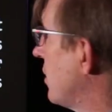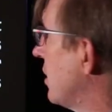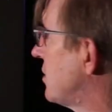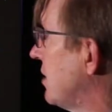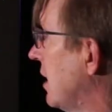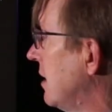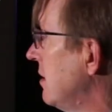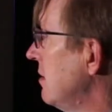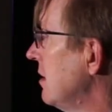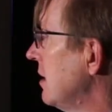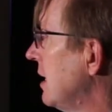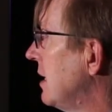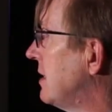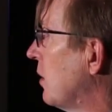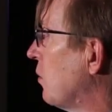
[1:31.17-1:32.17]
the sun
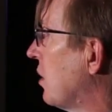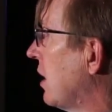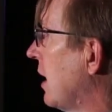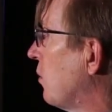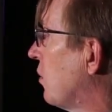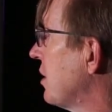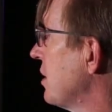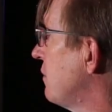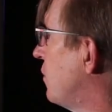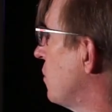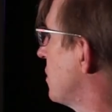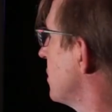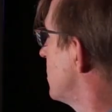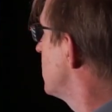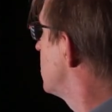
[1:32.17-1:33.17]
is at one of the
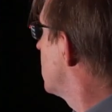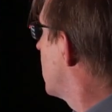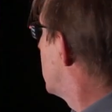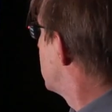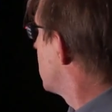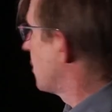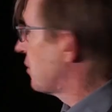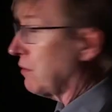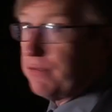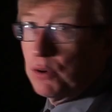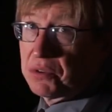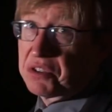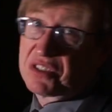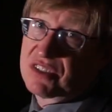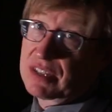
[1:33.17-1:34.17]
focuses and the other
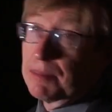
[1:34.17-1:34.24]
focus is